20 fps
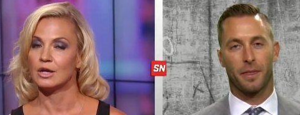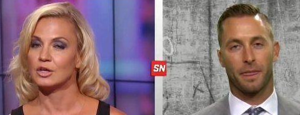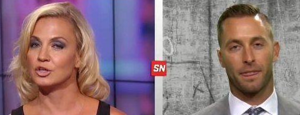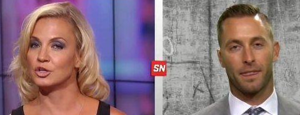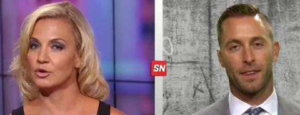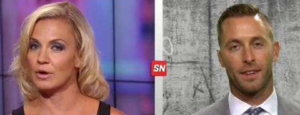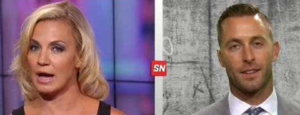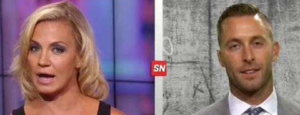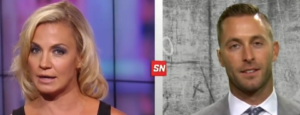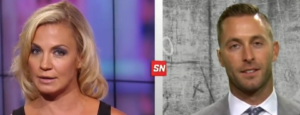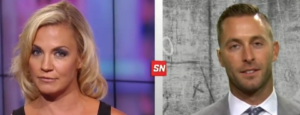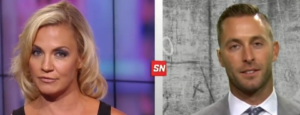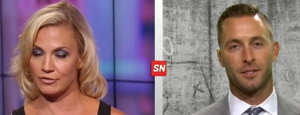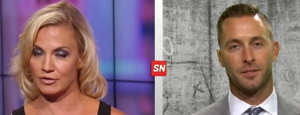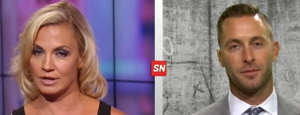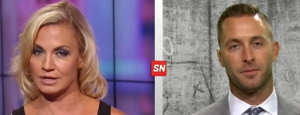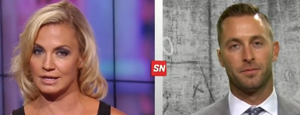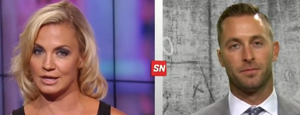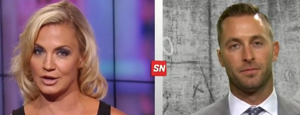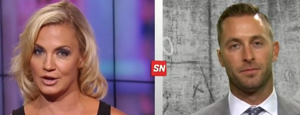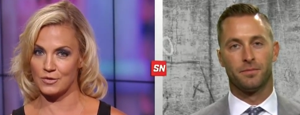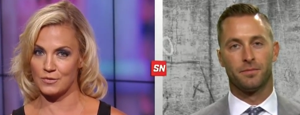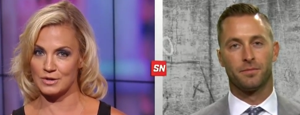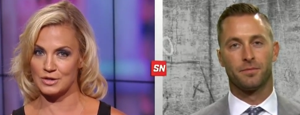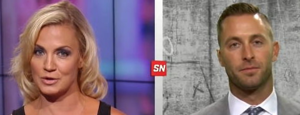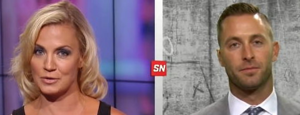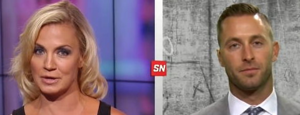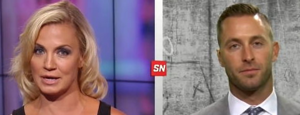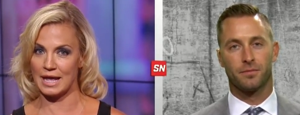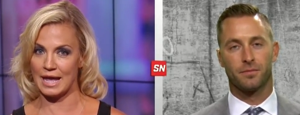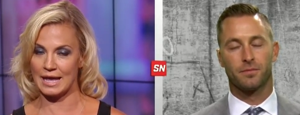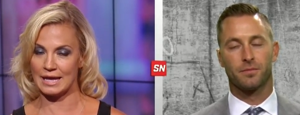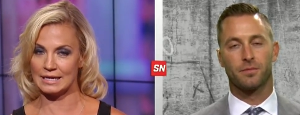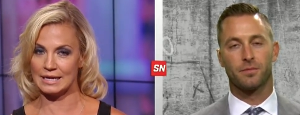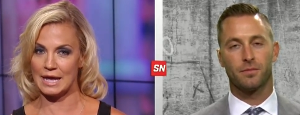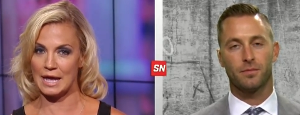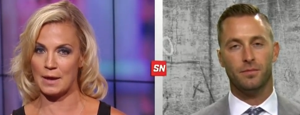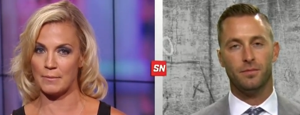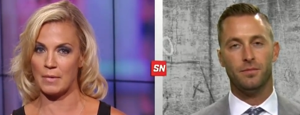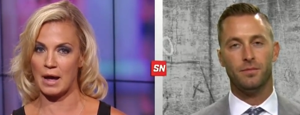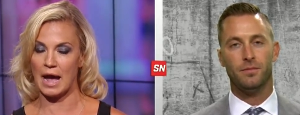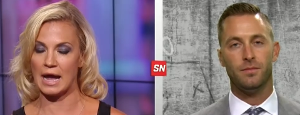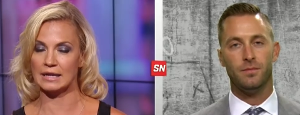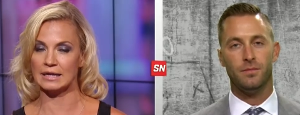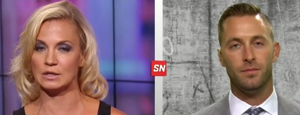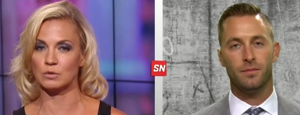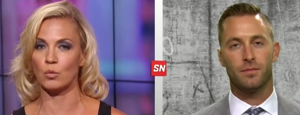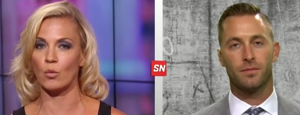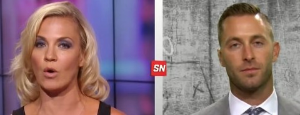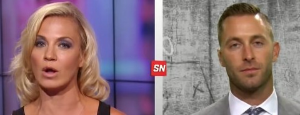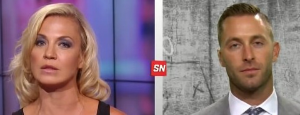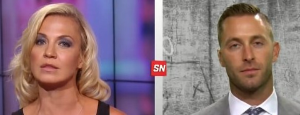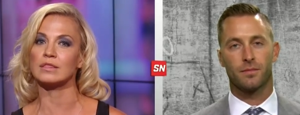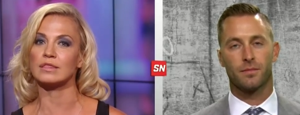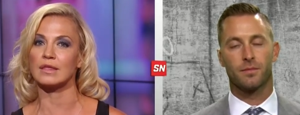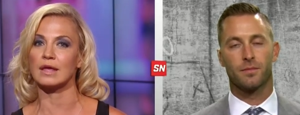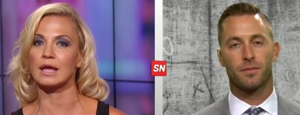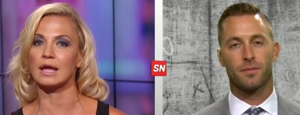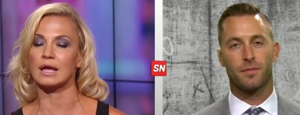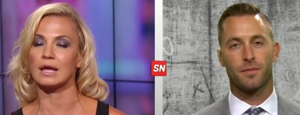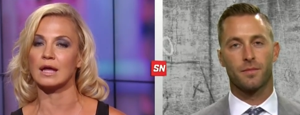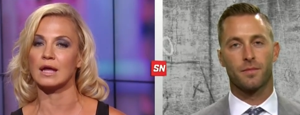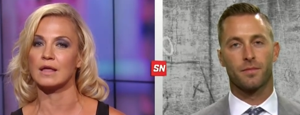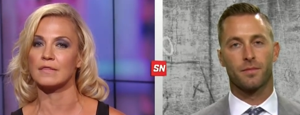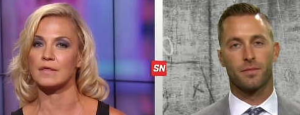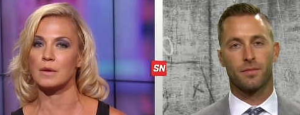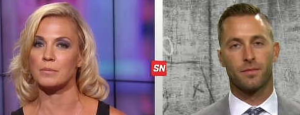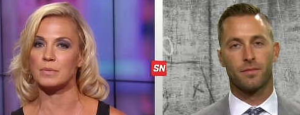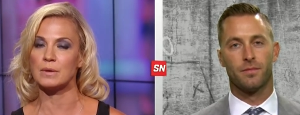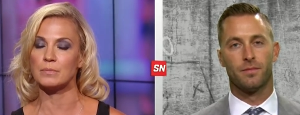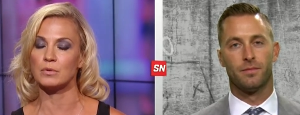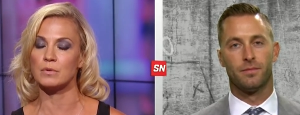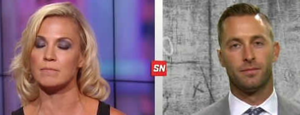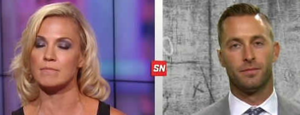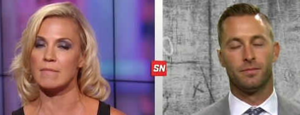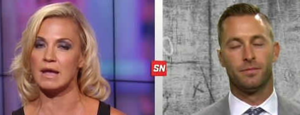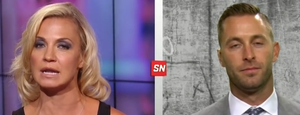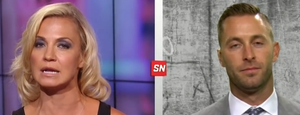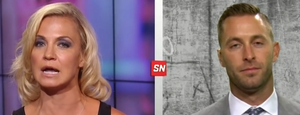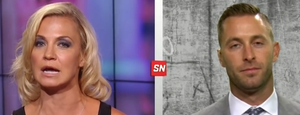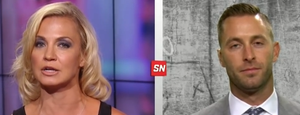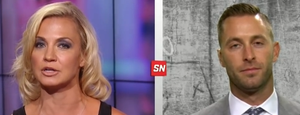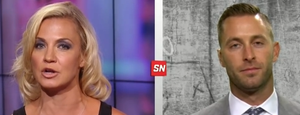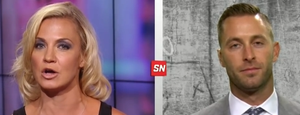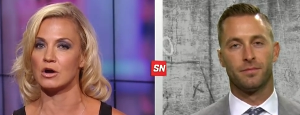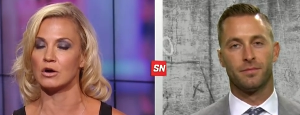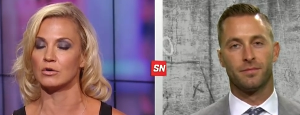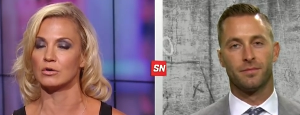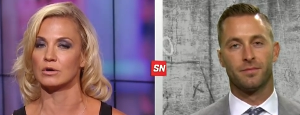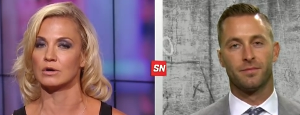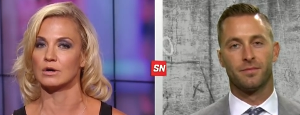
Speaker 1: You had him for a year when you were at A&M. I need one thing that people may not know